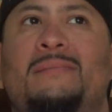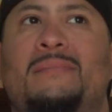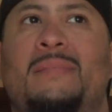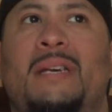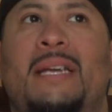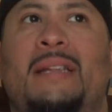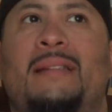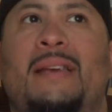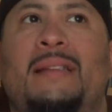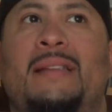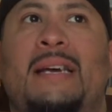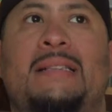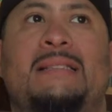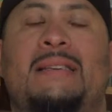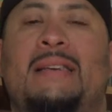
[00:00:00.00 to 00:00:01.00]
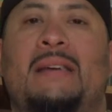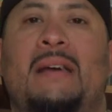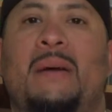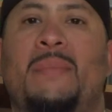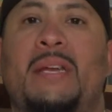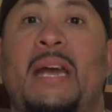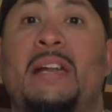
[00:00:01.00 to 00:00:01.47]
and that's it.
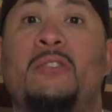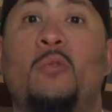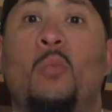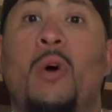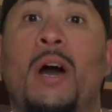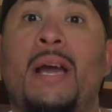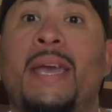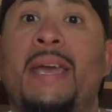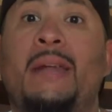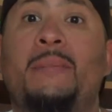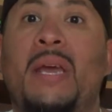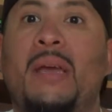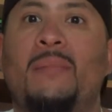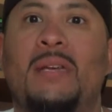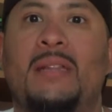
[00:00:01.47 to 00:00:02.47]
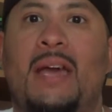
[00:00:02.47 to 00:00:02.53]
I mean, I knew one kid maybe